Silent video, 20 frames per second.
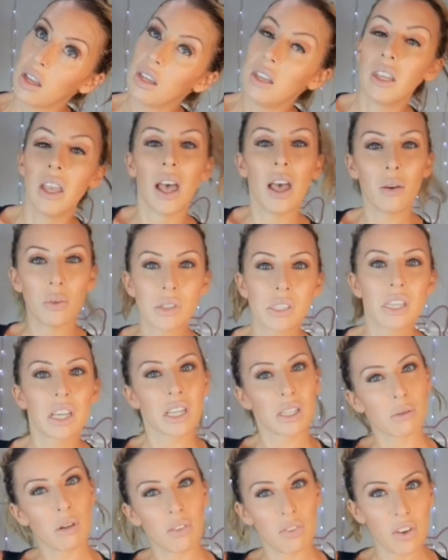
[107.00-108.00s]
Yeah, I would say
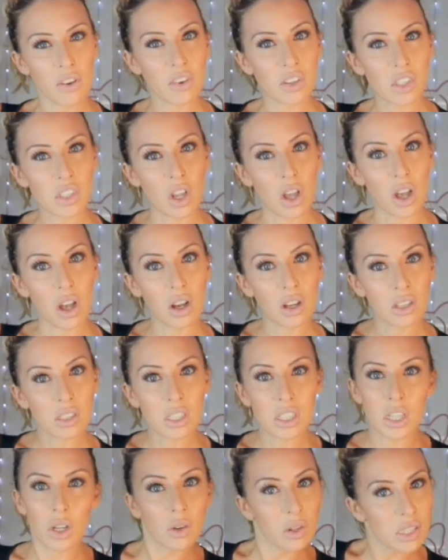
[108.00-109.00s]
that's my favorite song.
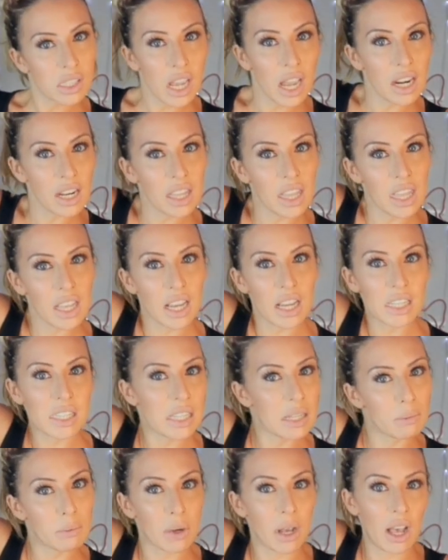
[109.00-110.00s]
So it's kind of like a
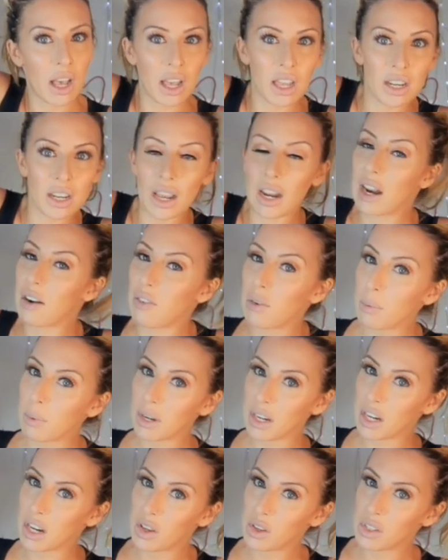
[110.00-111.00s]
deep cut. Not
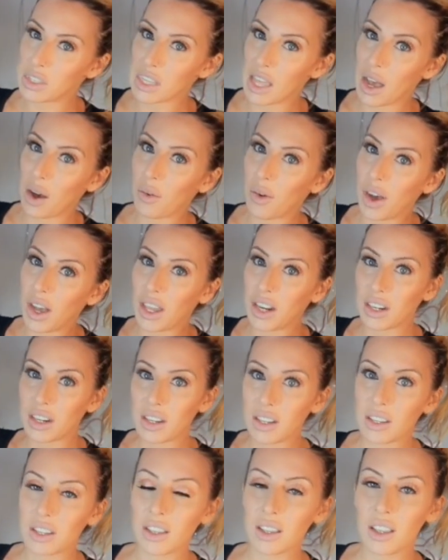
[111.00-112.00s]
everybody knows that one.